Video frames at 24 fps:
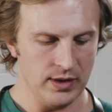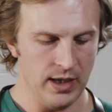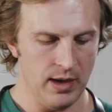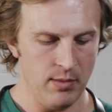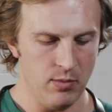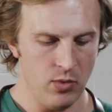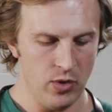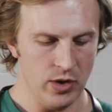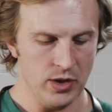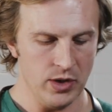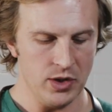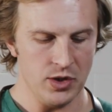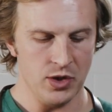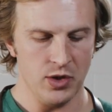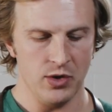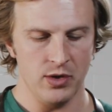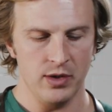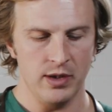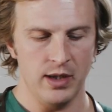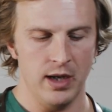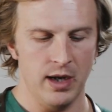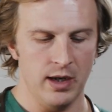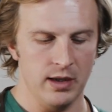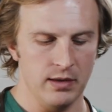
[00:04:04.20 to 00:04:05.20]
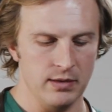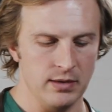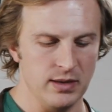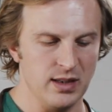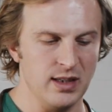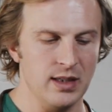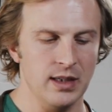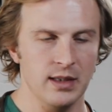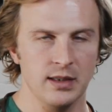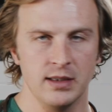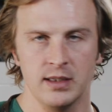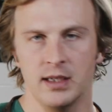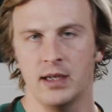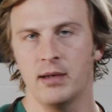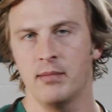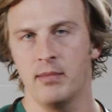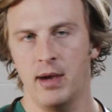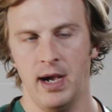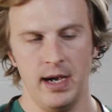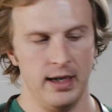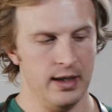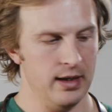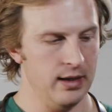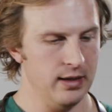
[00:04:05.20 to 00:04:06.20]
that moisture and that seasoning
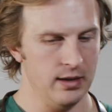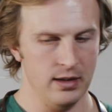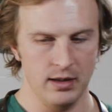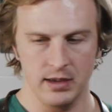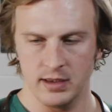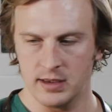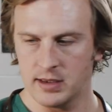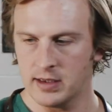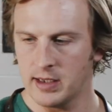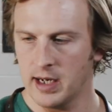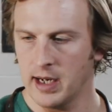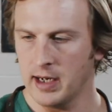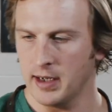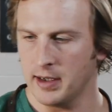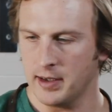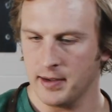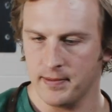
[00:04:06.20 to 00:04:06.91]
back into the steak.